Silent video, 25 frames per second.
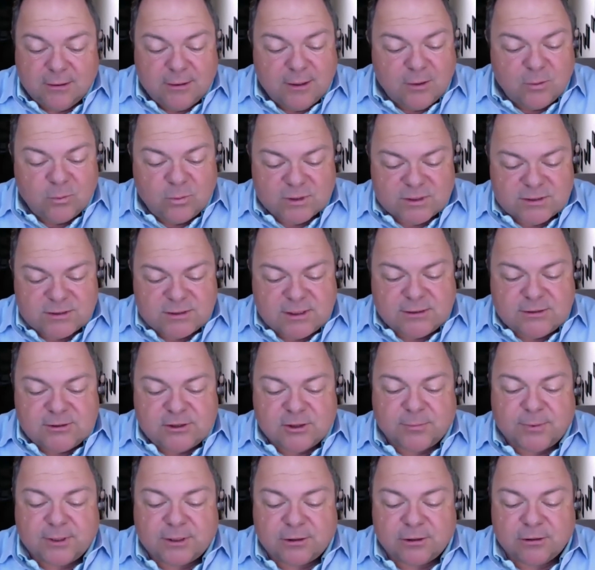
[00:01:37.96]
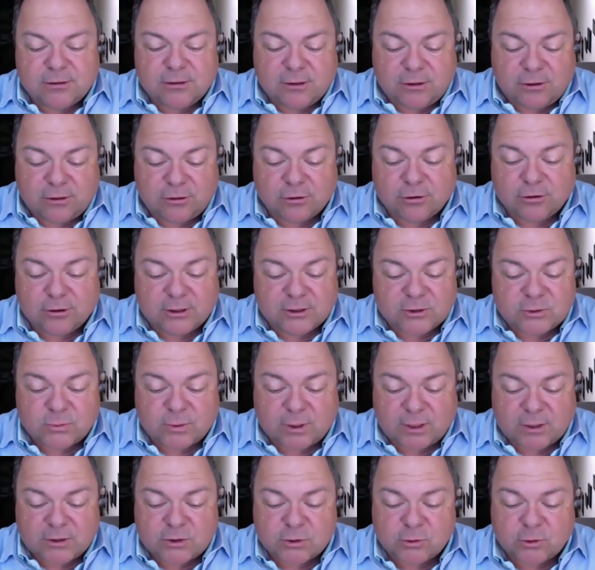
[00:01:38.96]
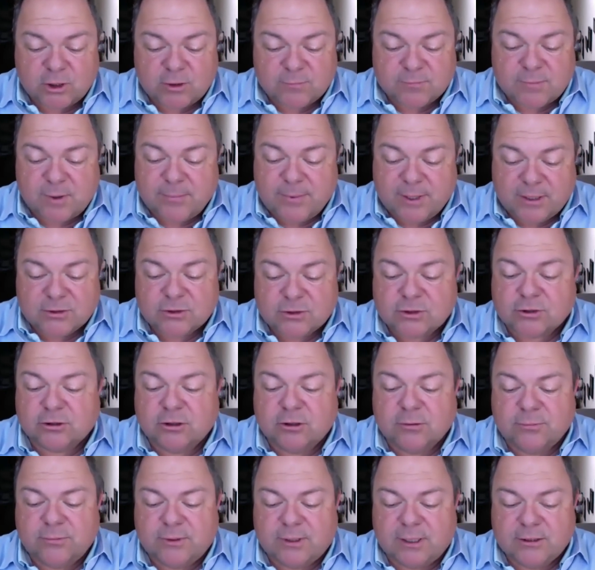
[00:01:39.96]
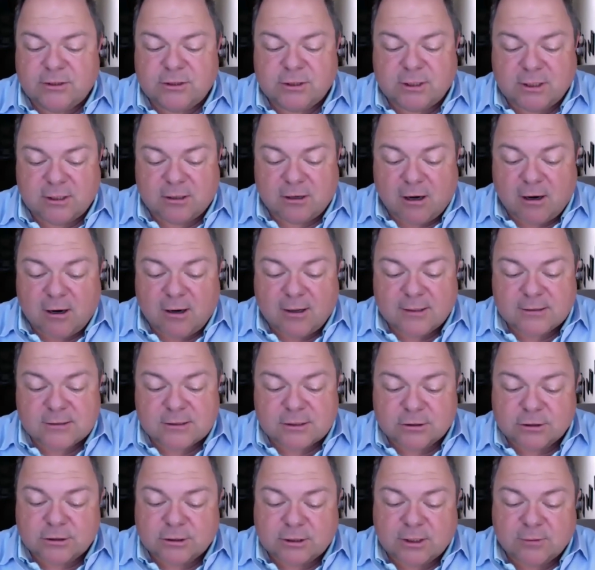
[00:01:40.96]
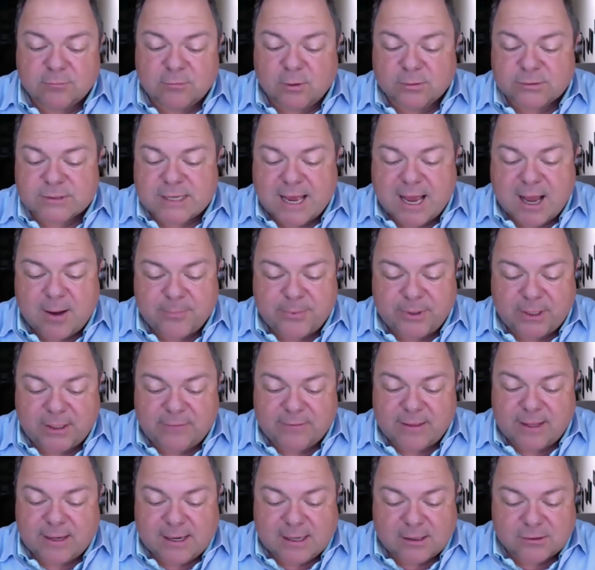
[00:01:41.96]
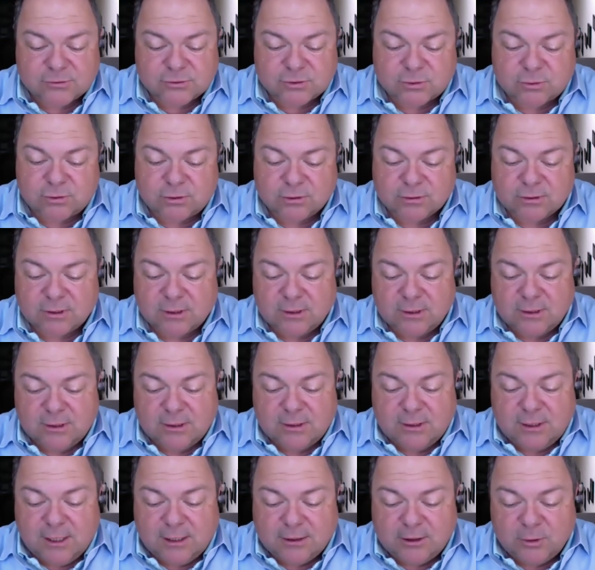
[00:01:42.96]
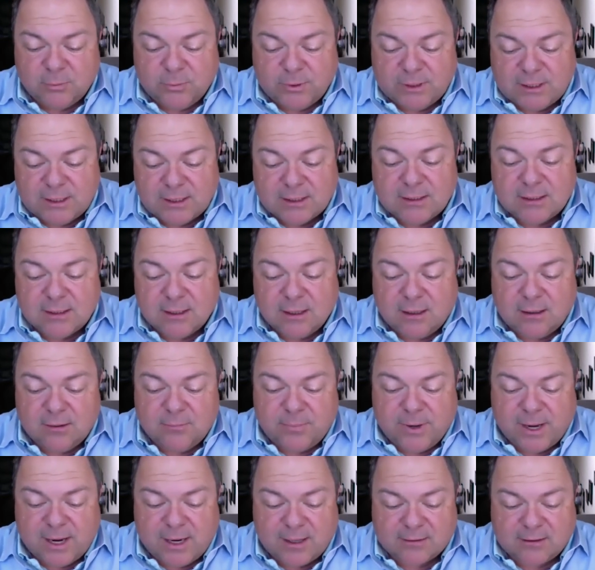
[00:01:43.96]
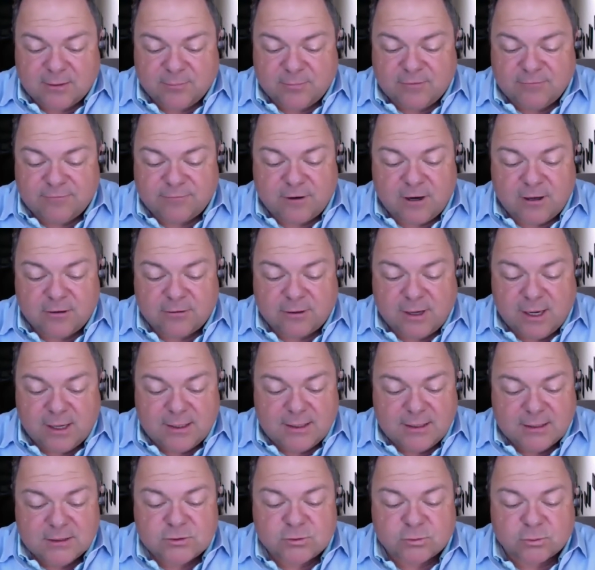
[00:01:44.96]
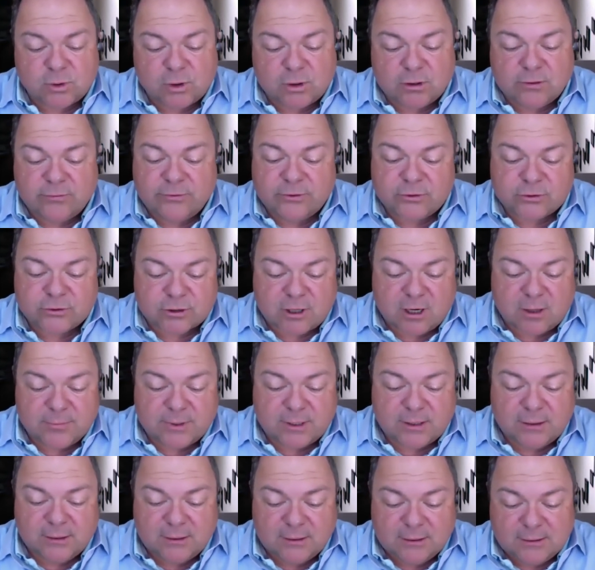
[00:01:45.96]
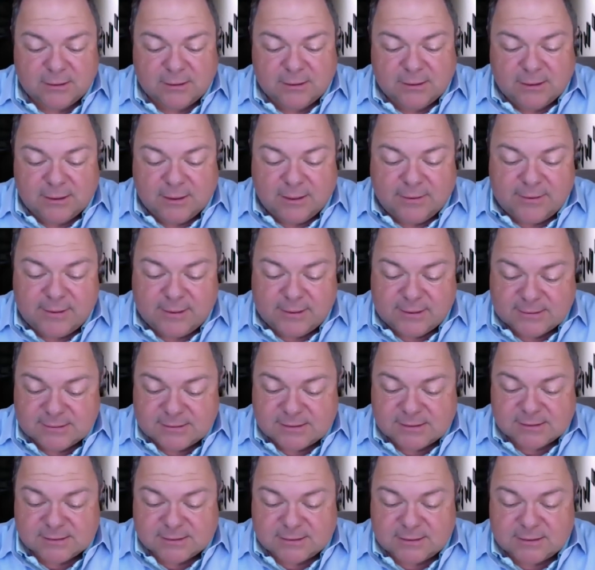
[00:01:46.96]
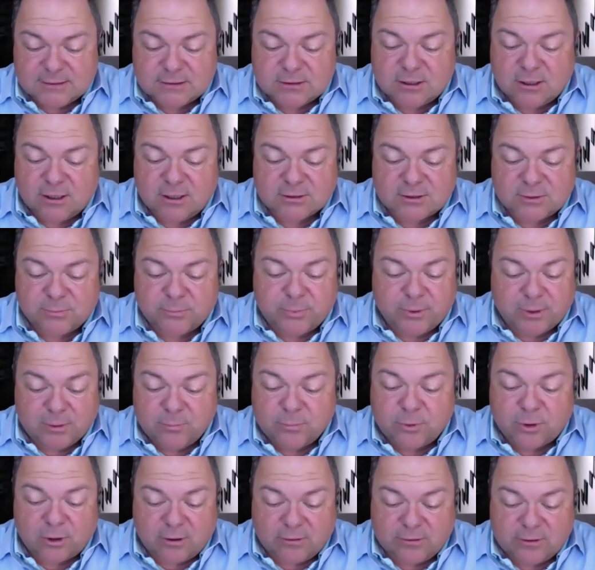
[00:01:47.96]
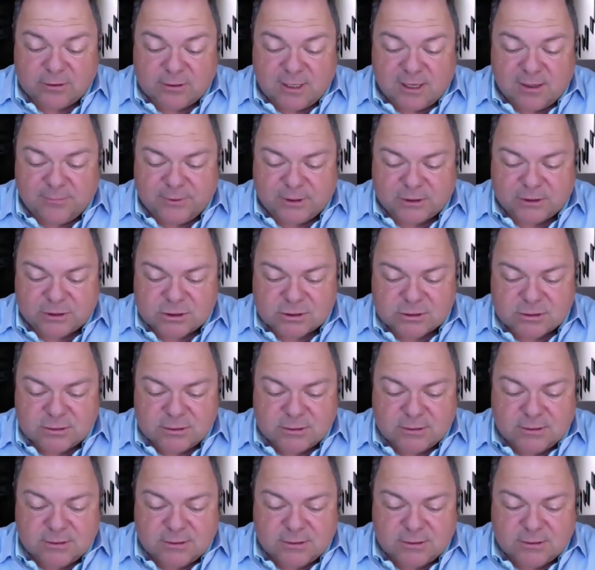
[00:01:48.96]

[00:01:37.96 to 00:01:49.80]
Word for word: It wasn't until my early 30s when I joined my men's group that I took an honest look at what was happening in that household and could begin to unpack that my father had his role in the drama and that his disease caused a big part of the damage.